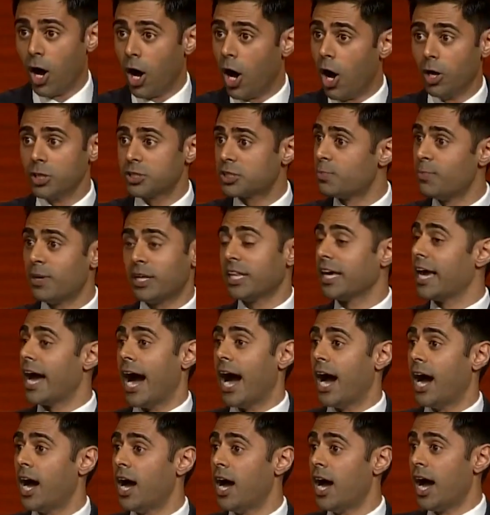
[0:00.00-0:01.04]
Ultimately,
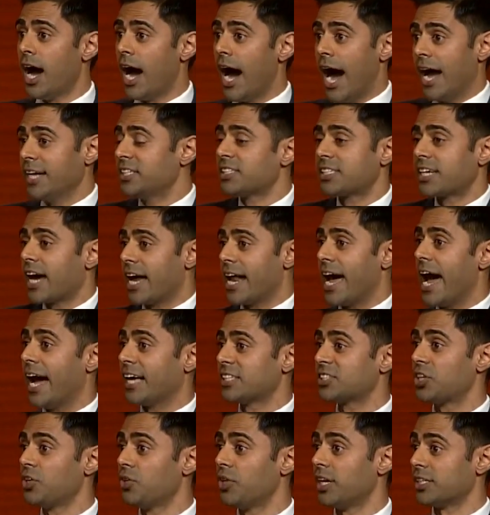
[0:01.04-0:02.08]
I just got to
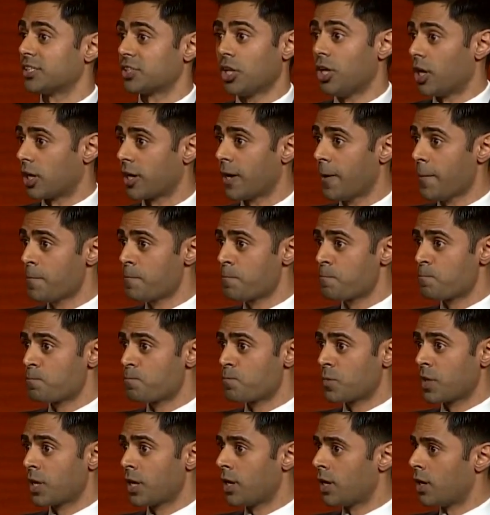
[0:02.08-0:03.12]
ask you this. Look,
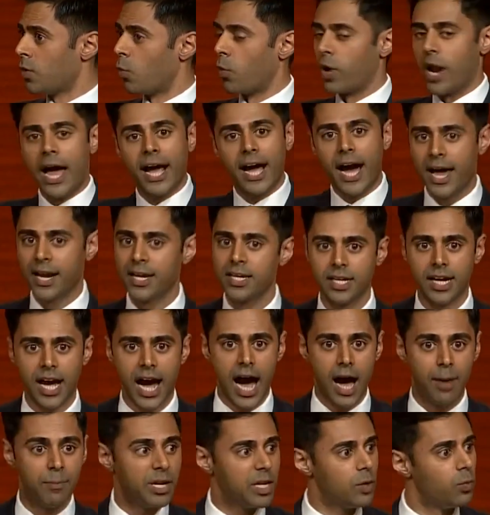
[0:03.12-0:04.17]
when I got into
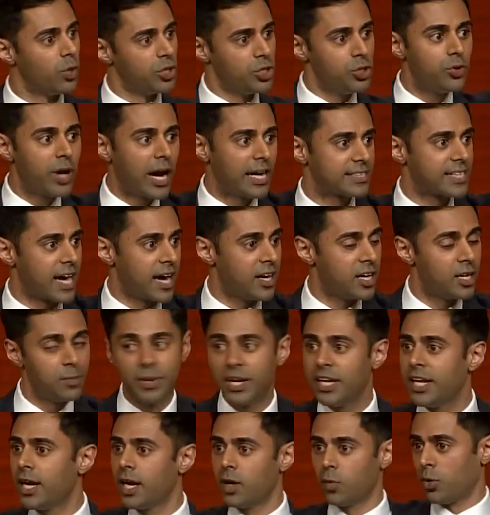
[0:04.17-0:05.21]
comedy, when you guys got into
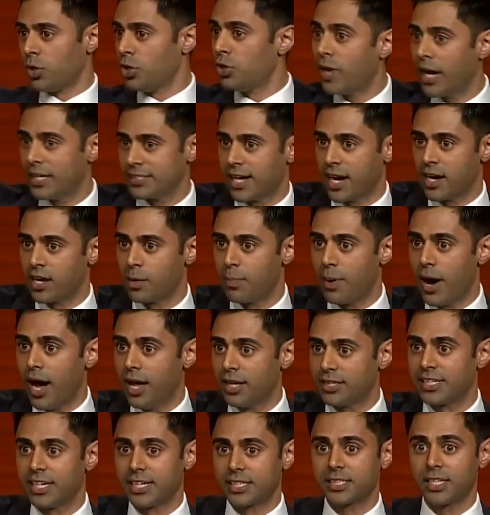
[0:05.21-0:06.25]
media, and when you guys got into
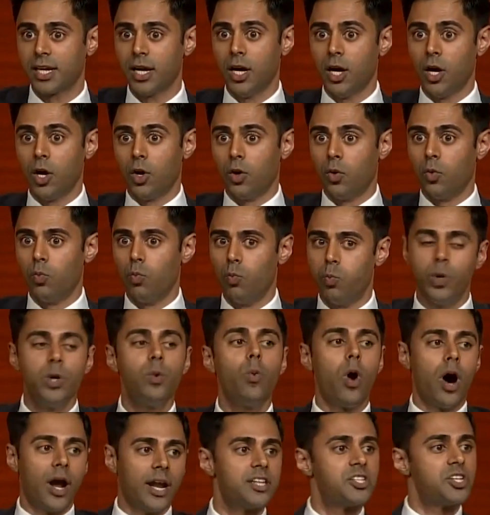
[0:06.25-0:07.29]
politics, we
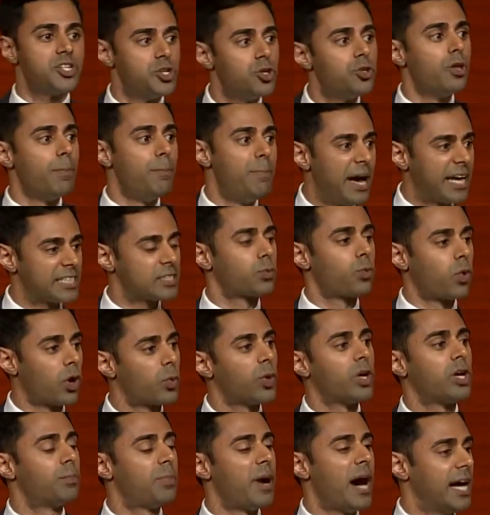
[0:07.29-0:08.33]
wanted to do the best work
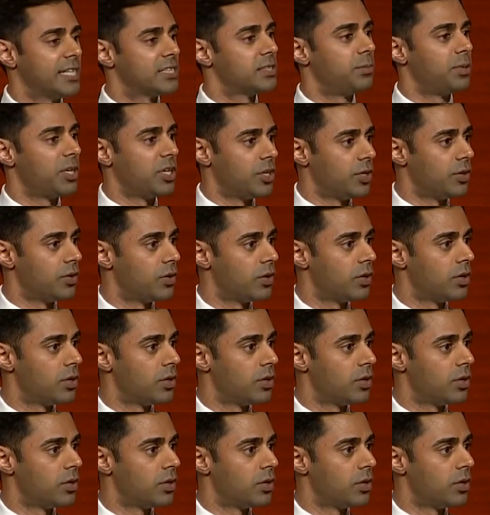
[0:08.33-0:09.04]
we could possibly do.